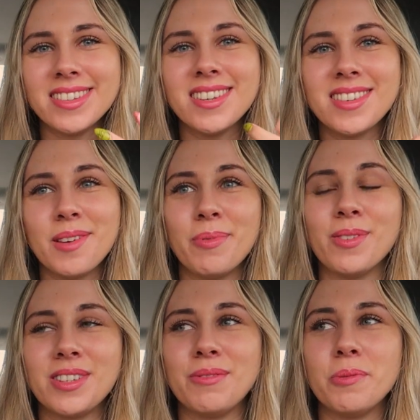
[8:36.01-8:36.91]
since they
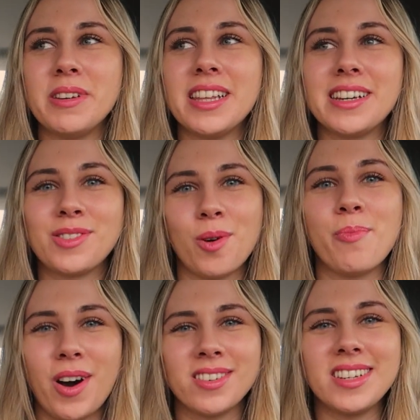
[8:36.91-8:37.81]
both seem to be like so
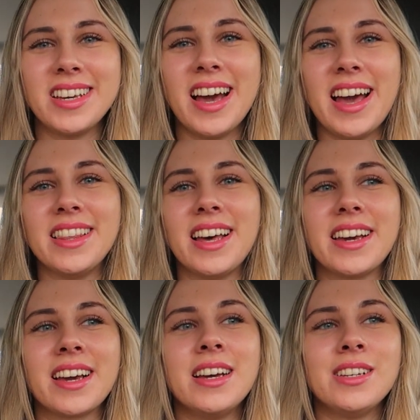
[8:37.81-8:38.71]
bossy and like